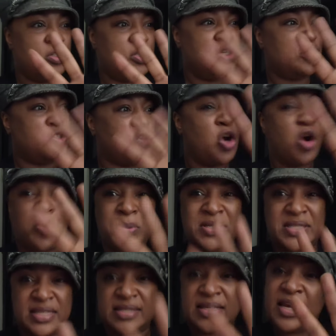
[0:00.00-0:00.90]

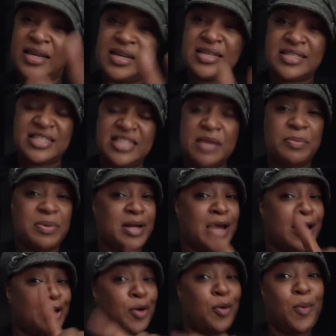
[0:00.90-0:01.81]
disturbances in his sleep.
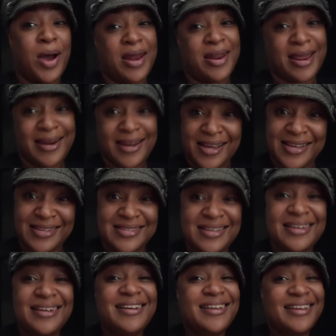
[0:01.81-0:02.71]
And I know why that
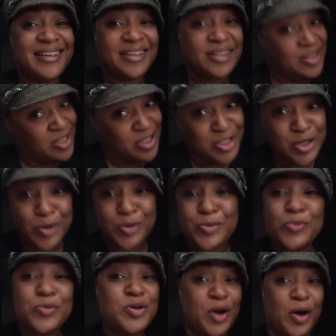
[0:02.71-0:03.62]
is. There's
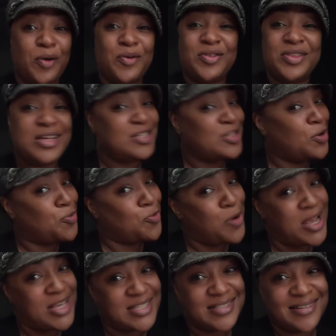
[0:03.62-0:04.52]
no, you know, there's no
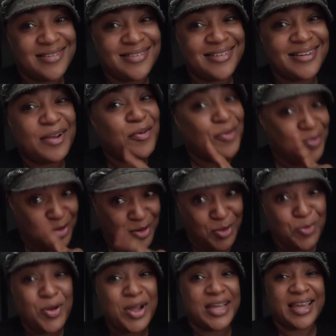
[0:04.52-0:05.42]
rest for
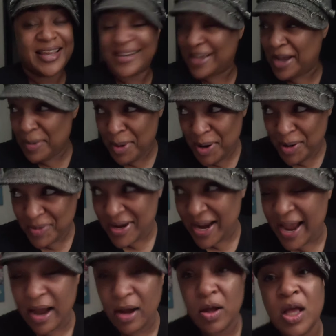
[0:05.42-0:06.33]
the wicked. Come on
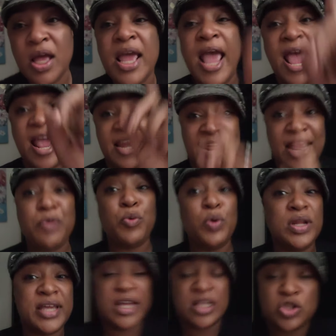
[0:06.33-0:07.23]
now. And they
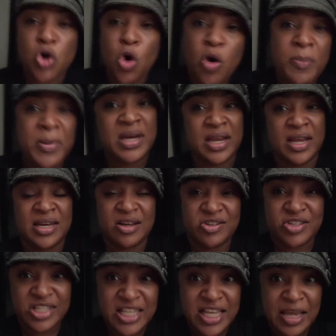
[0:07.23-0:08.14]
really get tormented in
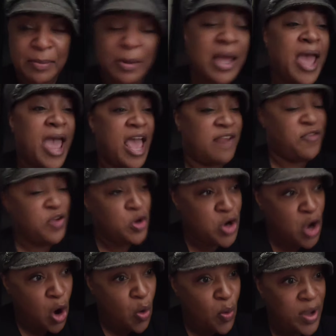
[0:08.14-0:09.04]
their sleep. And if you
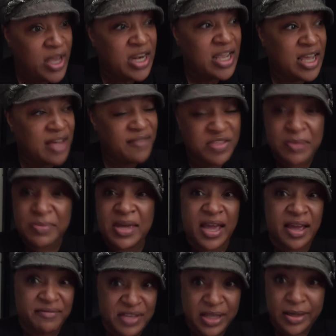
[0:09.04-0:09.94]
know any of them
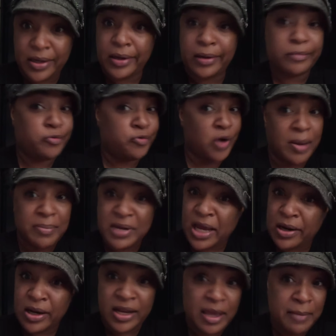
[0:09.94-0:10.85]
that have done that, drop
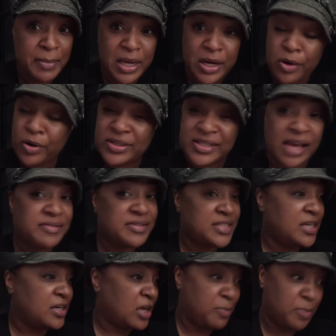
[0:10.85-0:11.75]
down and let me know because I've
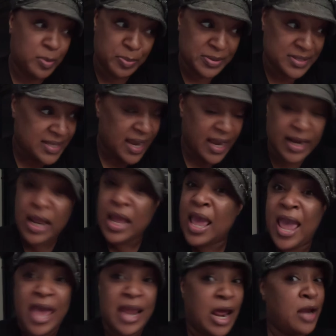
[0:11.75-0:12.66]
seen a couple people say it.
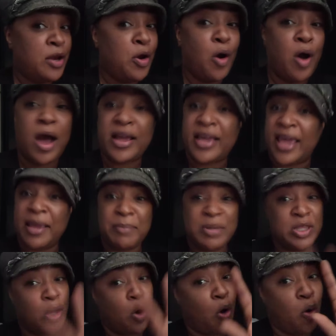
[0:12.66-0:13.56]
And I know I
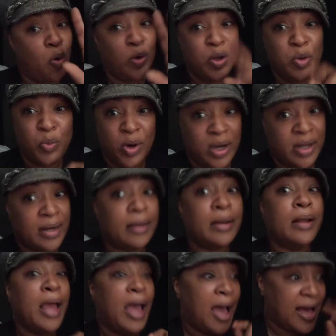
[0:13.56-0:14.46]
can't be the only
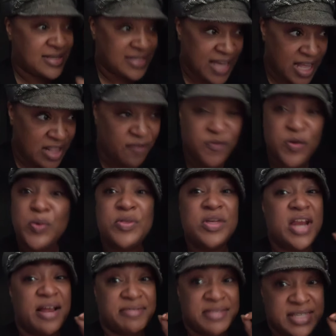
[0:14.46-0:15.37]
one outside the few
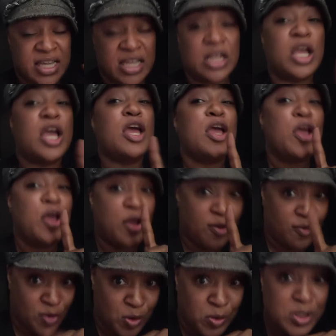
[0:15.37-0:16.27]
that I've seen
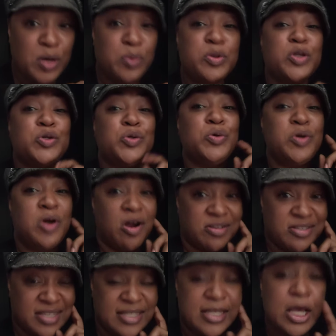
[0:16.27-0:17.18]
You deal with a true
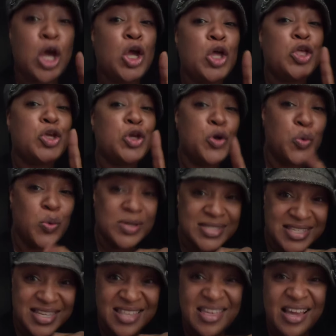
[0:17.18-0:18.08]
narcissist, you will
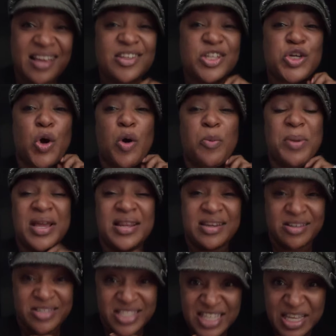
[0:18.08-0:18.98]
see that show up
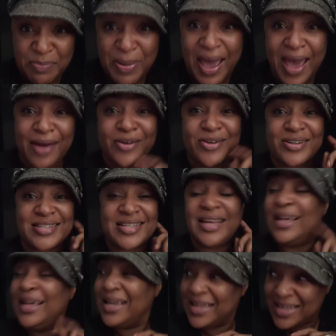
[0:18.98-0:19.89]
in their sleep patterns.
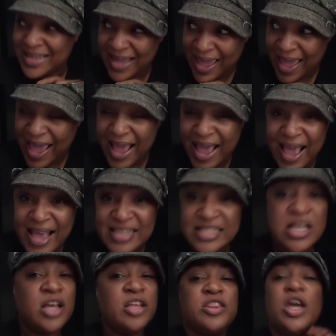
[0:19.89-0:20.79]

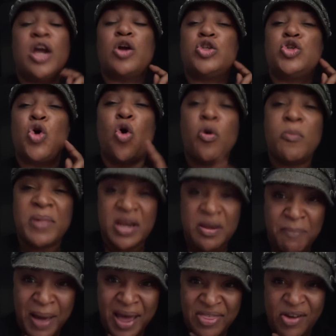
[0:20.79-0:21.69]
Yes, they are
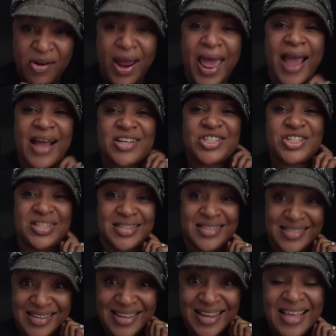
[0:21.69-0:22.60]
tormented by their
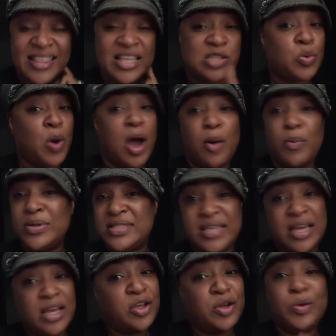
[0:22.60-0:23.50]
actions. That's why I always
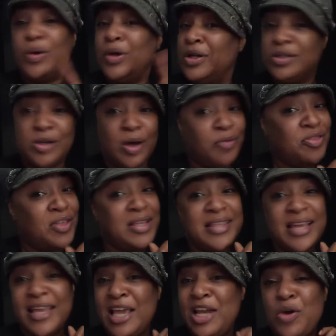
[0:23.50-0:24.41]
you, don't
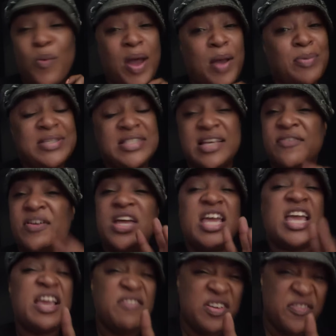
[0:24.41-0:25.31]
think they're getting away with stuff,
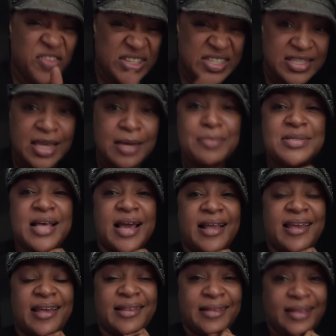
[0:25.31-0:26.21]
even if it seems
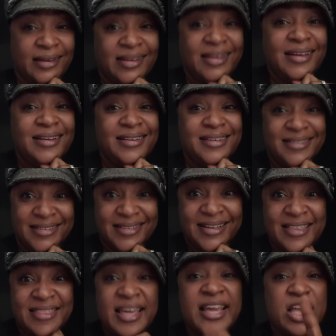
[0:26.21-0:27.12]
like it.
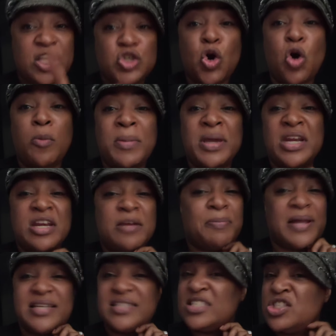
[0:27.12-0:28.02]
They get tormented
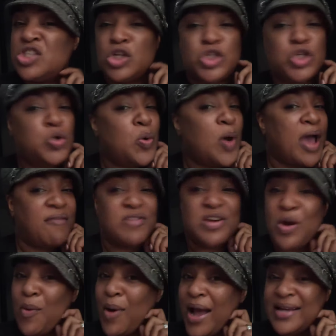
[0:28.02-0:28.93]
in places that you have
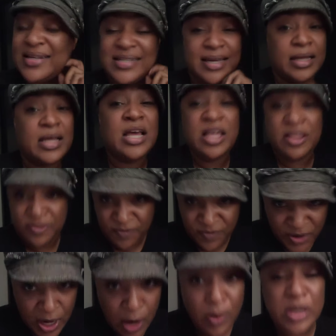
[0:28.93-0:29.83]
no idea.
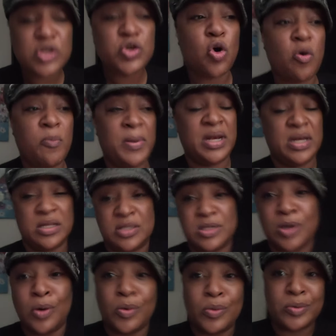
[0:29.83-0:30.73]
Very tormented
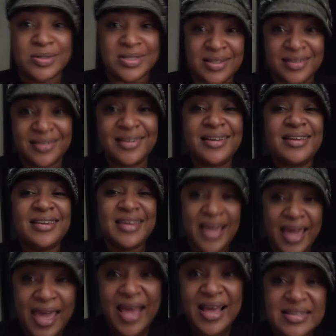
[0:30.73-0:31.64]
souls.
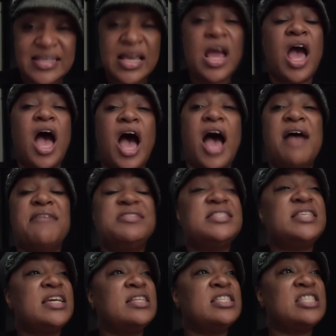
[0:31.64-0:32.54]
Yes, I've
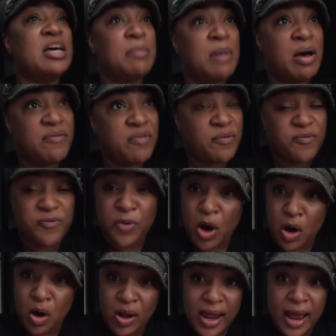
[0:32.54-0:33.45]
seen some of them
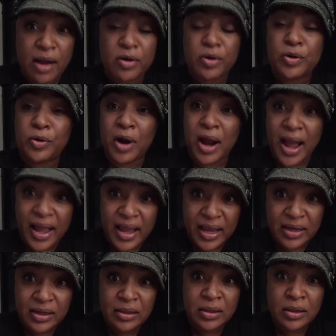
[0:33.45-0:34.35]
fall out
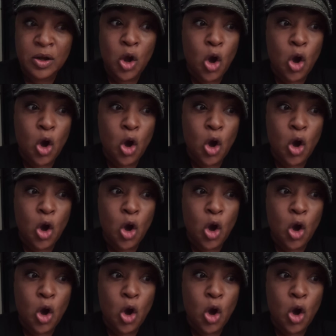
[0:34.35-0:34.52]
crying